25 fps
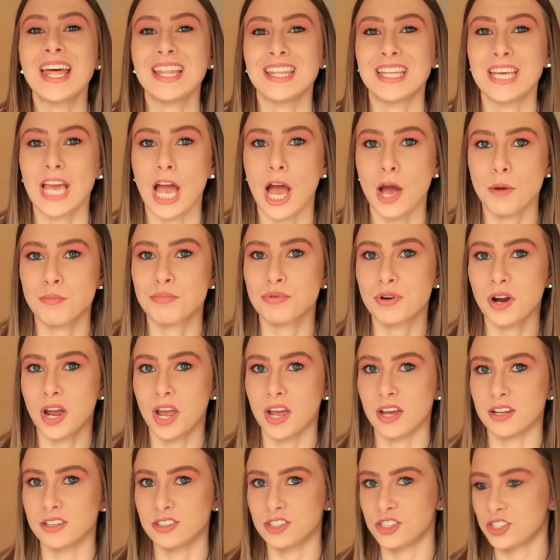The
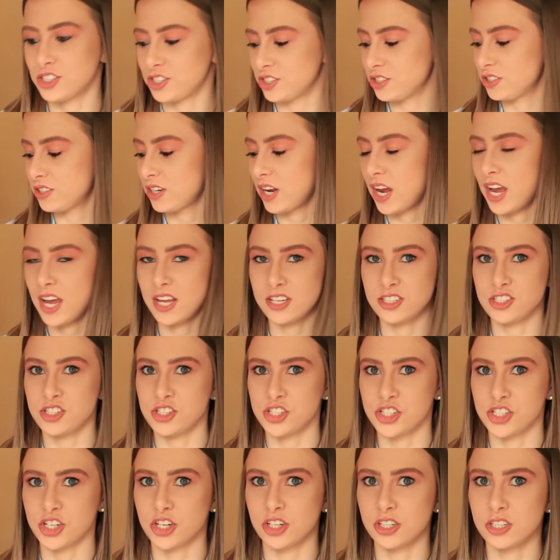
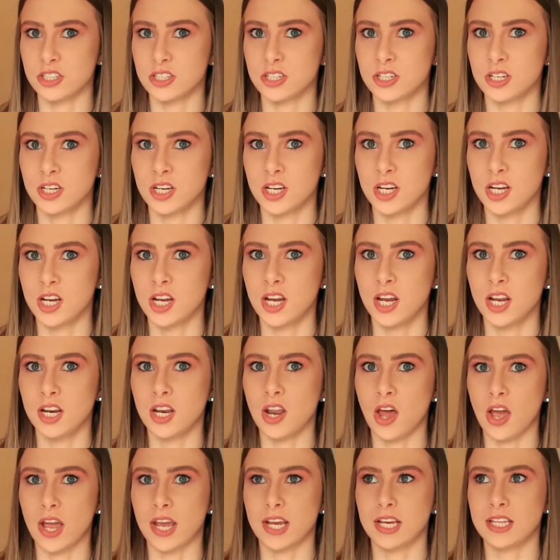apprehension,
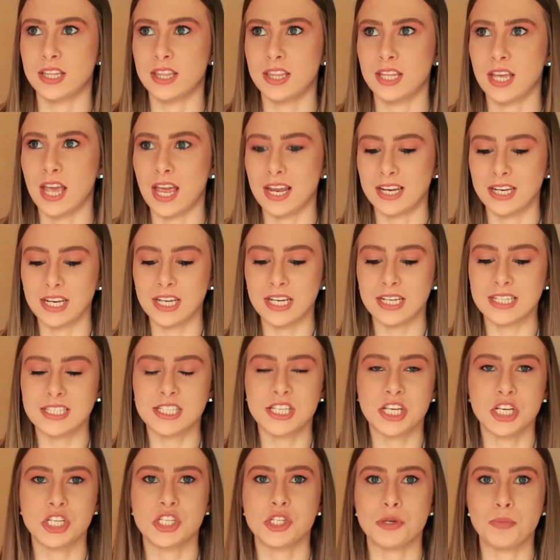like, and the
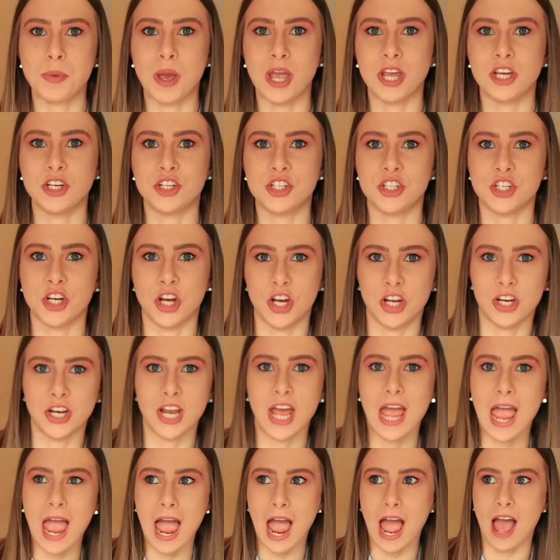anticipation,
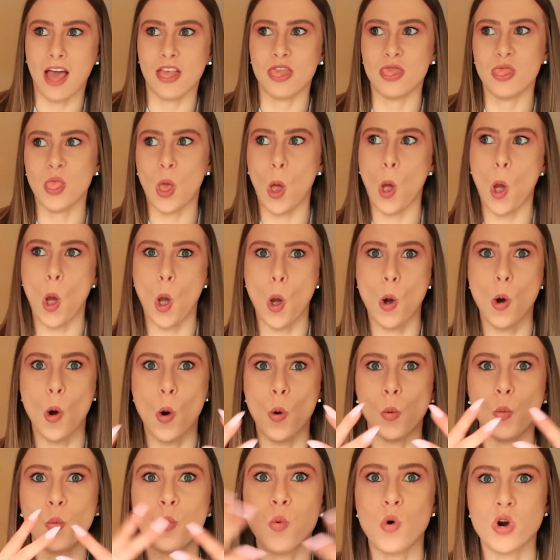and the
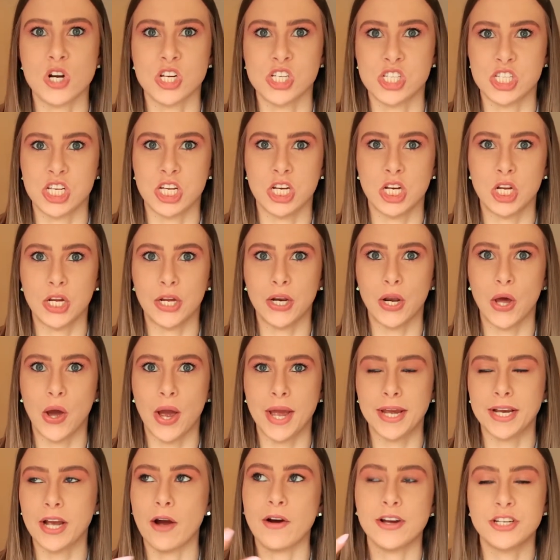what does it look
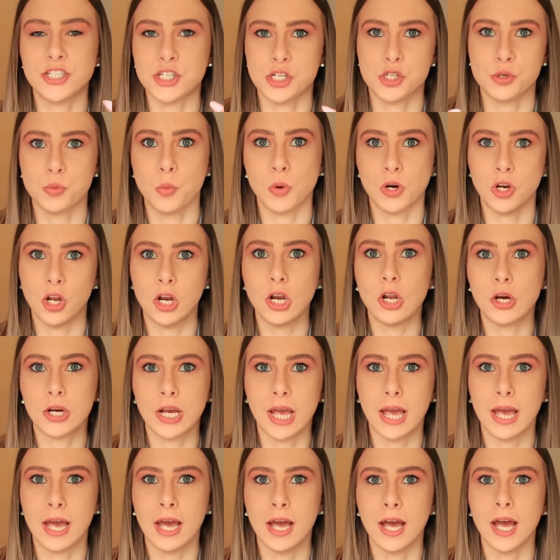like, I just want to
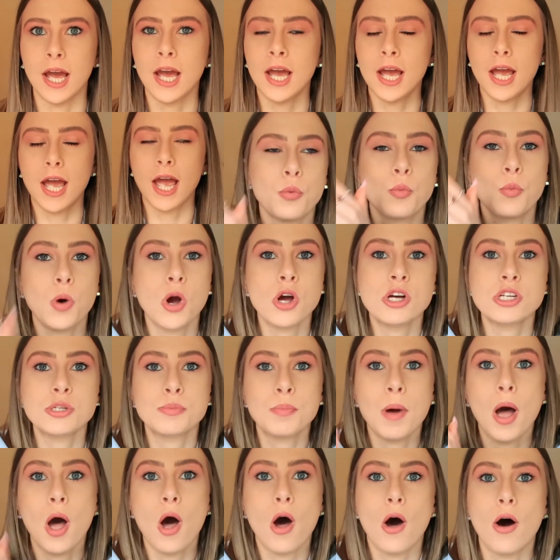look at it. The
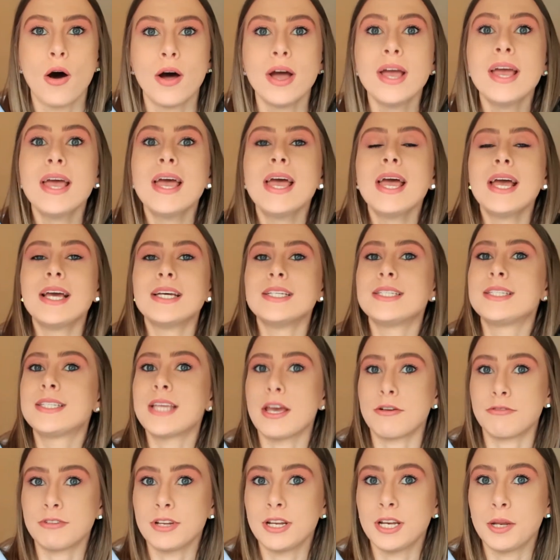worst part is
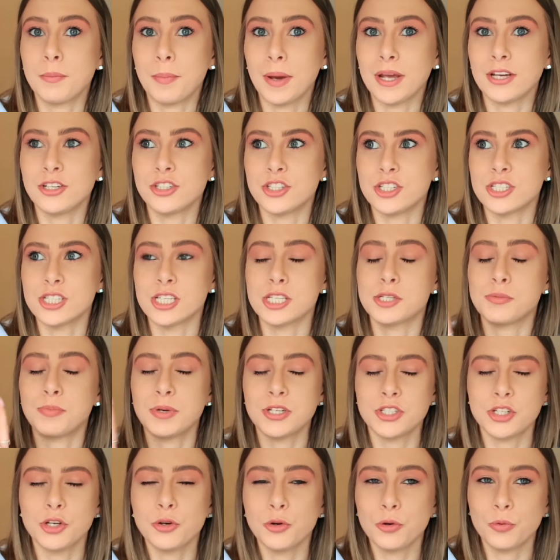definitely patience,
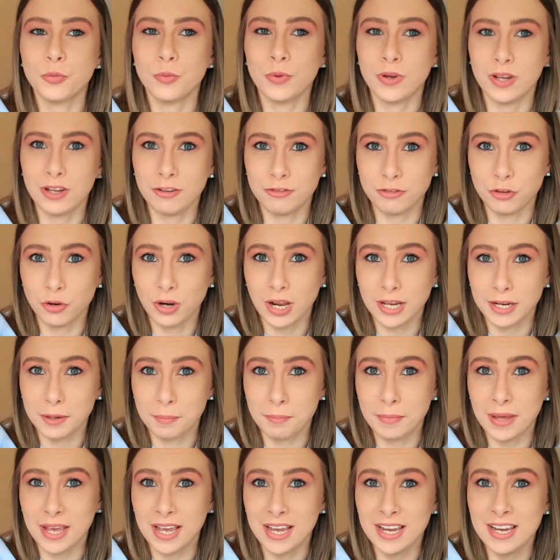especially if you're like
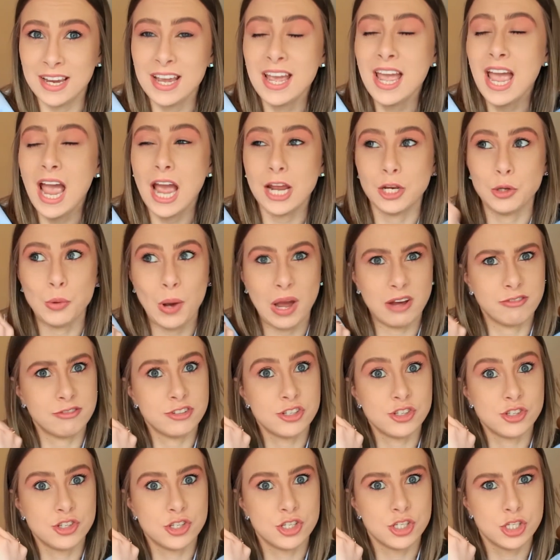me and you have
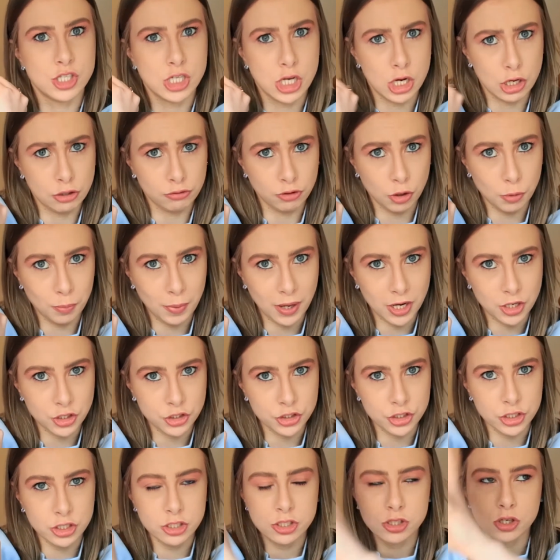zero
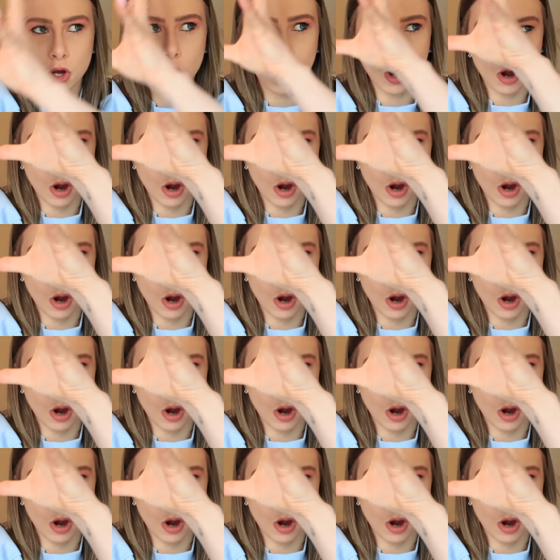patience.